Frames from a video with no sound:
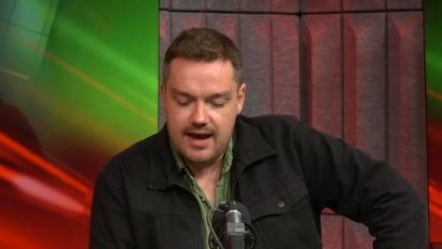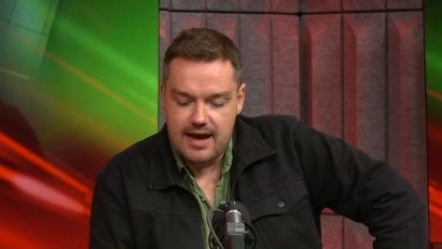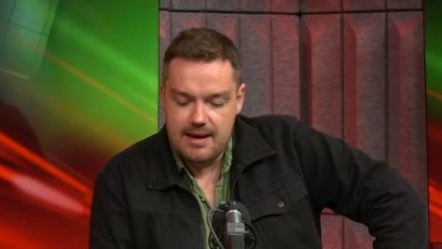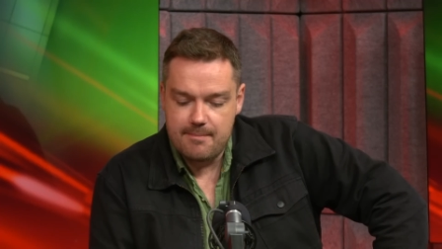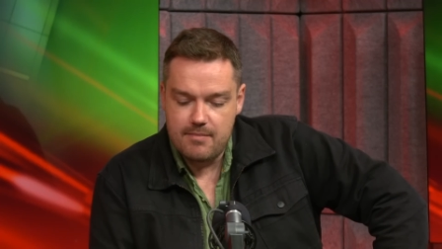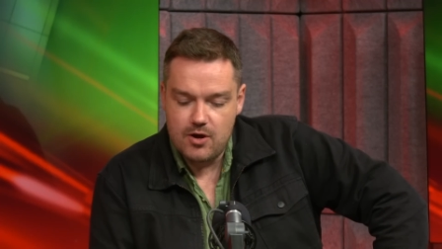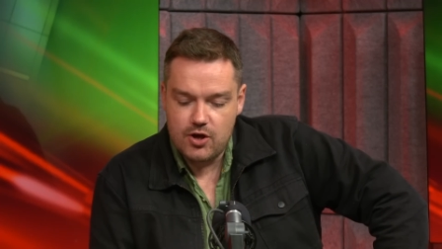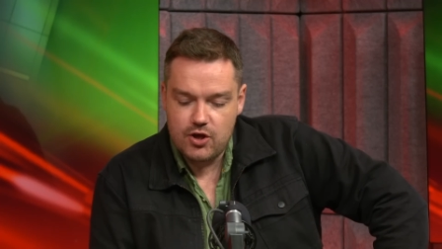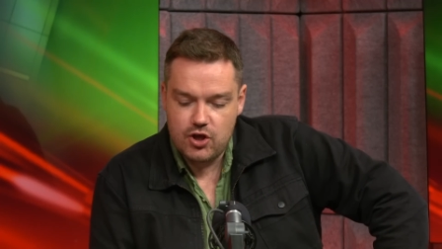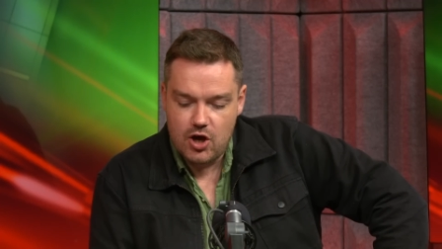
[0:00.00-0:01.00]
am
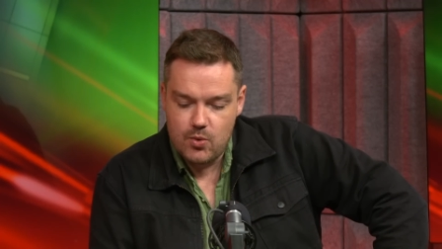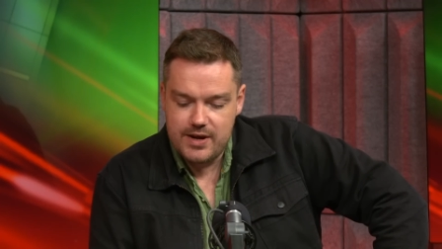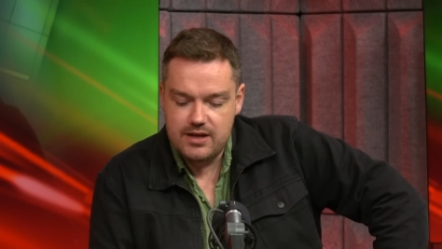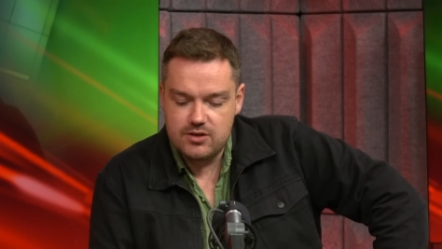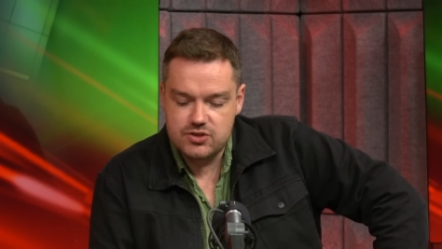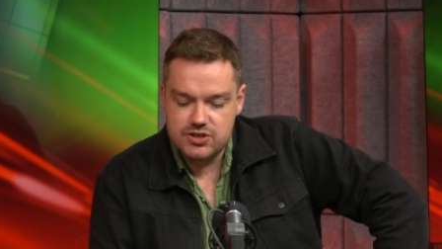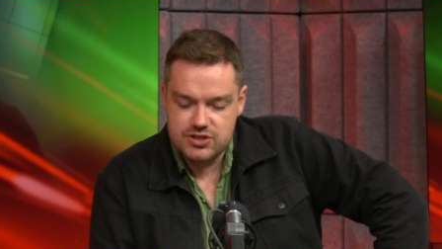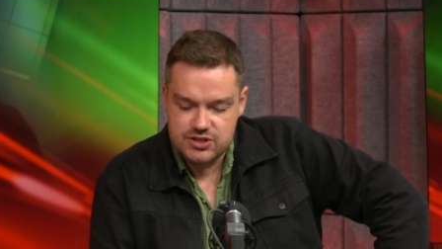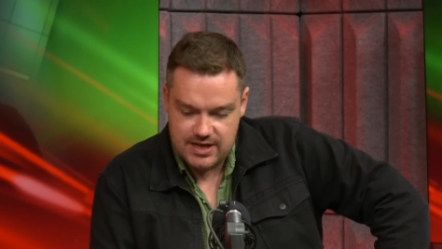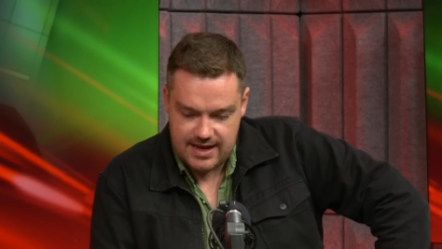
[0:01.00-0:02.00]
going to
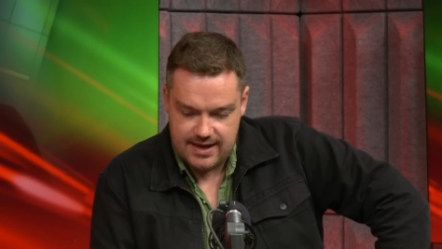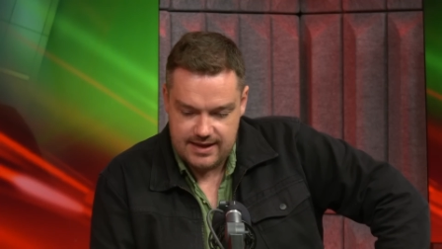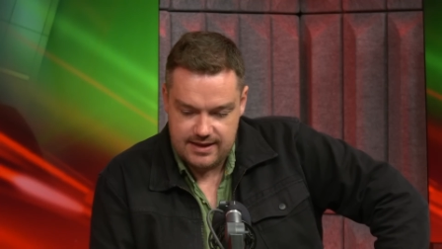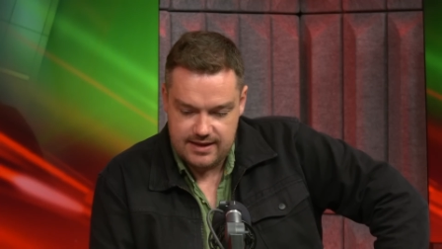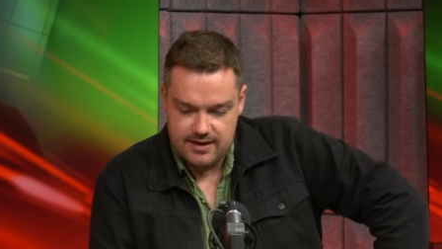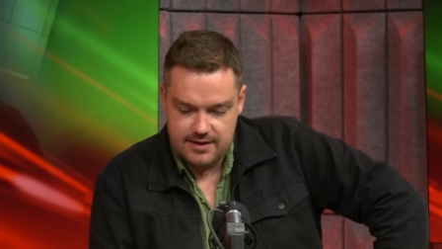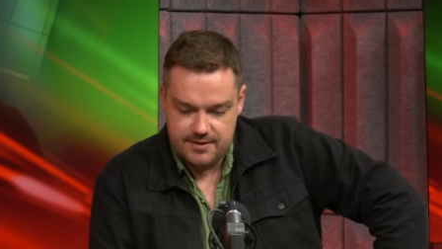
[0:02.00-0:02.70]
say...